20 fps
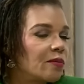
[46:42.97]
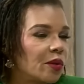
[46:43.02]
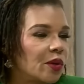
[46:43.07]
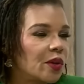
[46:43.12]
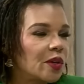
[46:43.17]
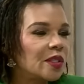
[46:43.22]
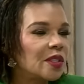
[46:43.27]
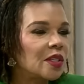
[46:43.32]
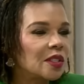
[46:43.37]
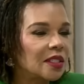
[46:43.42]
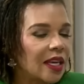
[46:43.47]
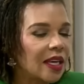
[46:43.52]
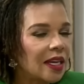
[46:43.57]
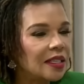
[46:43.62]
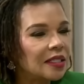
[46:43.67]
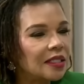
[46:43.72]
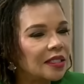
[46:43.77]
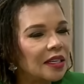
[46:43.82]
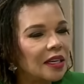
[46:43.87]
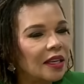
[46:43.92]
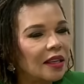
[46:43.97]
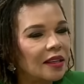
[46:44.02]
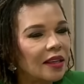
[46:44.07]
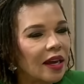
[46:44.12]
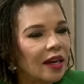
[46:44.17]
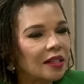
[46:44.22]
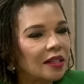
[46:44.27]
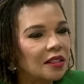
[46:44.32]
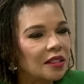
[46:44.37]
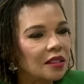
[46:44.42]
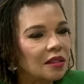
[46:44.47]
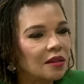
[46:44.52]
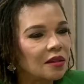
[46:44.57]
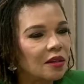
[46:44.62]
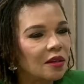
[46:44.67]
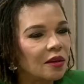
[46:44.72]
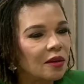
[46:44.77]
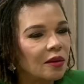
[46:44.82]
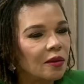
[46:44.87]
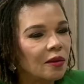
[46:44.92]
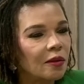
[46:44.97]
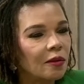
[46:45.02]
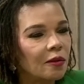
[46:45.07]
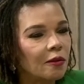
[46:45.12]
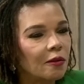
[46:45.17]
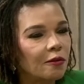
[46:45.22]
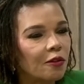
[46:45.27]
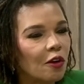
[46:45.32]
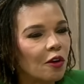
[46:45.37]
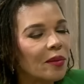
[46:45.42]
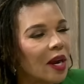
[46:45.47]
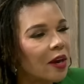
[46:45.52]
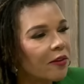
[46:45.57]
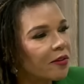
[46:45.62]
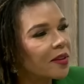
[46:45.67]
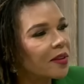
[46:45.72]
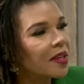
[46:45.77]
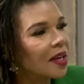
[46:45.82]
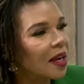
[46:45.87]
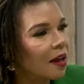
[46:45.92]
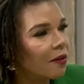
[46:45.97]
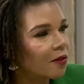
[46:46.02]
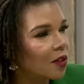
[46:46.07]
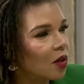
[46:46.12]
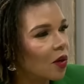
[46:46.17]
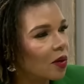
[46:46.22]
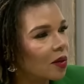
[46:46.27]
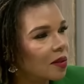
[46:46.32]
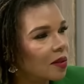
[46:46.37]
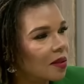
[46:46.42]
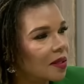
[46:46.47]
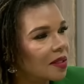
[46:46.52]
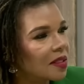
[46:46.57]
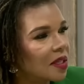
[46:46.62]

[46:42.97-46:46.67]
persons can see that from everything I've done,